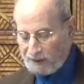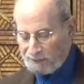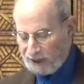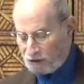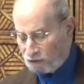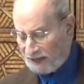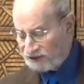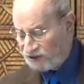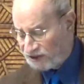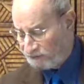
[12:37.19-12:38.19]
Political
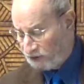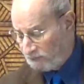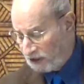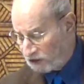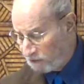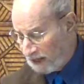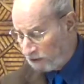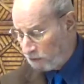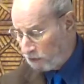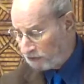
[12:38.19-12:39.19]
rights and civil liberties around
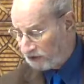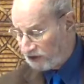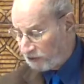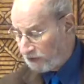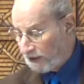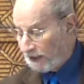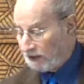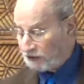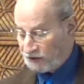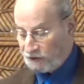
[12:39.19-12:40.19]
the world
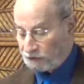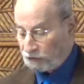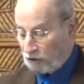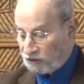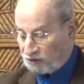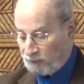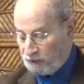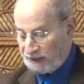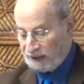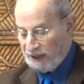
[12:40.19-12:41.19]
deteriorated to their lowest
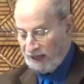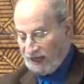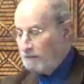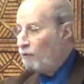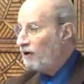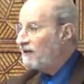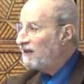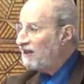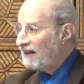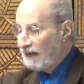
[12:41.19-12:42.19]
point in more than
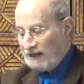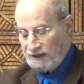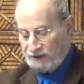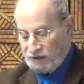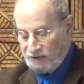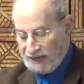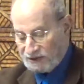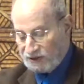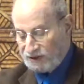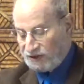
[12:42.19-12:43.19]
a decade in
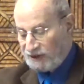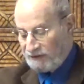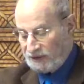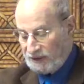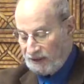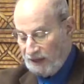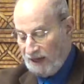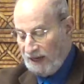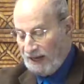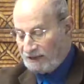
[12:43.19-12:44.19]
2017,
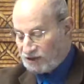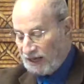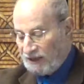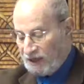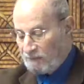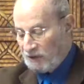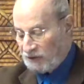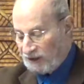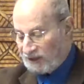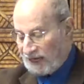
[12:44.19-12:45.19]
extending a
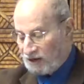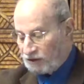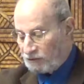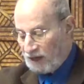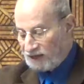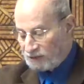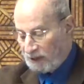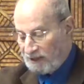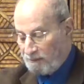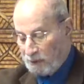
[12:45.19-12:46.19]
period characterized
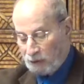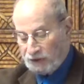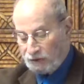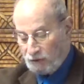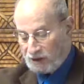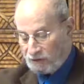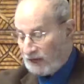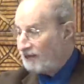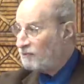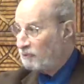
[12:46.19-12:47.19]
by emboldened
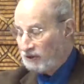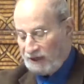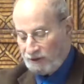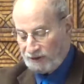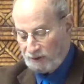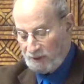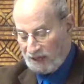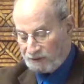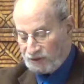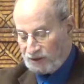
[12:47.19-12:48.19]
autocrats, beleaguered
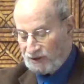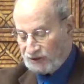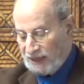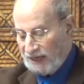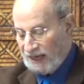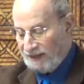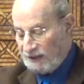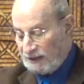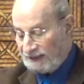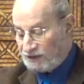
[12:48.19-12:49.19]
democracies, and the
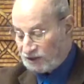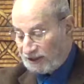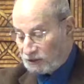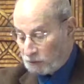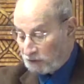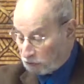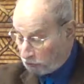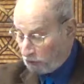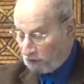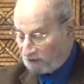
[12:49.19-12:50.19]
United States'
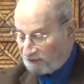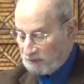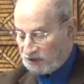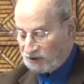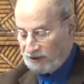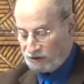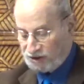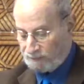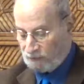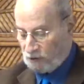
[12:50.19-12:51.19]
withdrawal from its
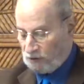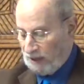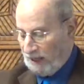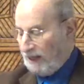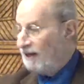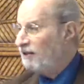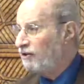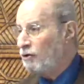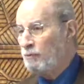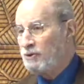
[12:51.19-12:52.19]
leadership role in the
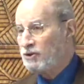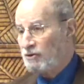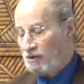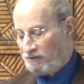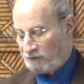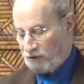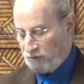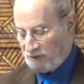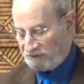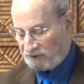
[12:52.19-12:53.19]
global struggle for
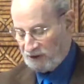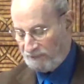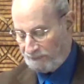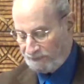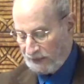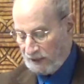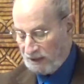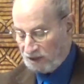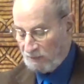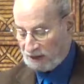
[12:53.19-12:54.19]
human freedom.
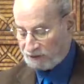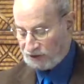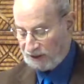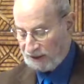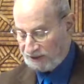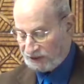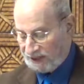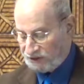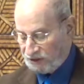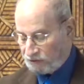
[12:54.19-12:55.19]
Democracy, they say,
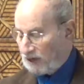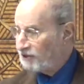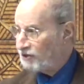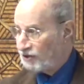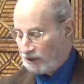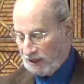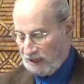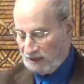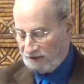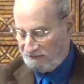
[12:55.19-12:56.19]
is in crisis.
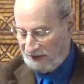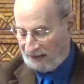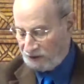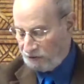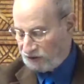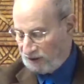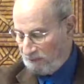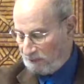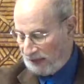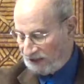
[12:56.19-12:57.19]
The values it
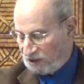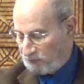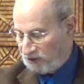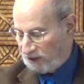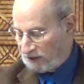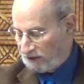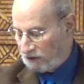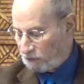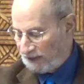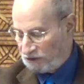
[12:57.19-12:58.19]
embodies, particularly
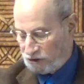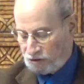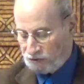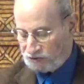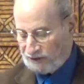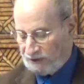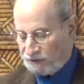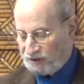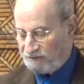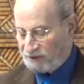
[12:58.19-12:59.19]
the right to choose
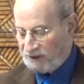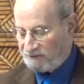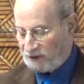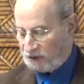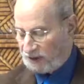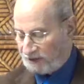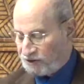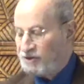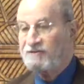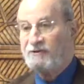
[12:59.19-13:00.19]
leaders in free and fair
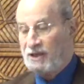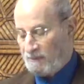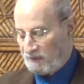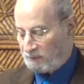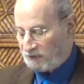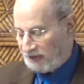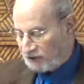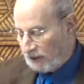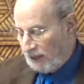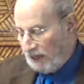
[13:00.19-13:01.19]
elections, freedom of the
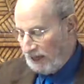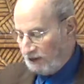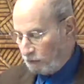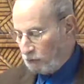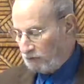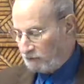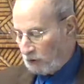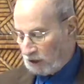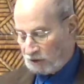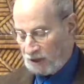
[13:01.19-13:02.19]
press, and the rule of
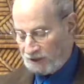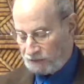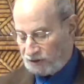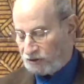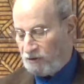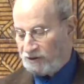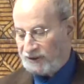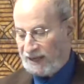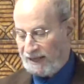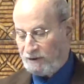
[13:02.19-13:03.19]
law, are under assault
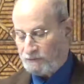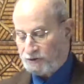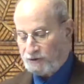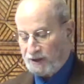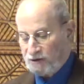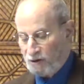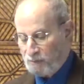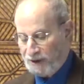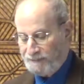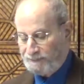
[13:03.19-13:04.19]
and in retreat globally.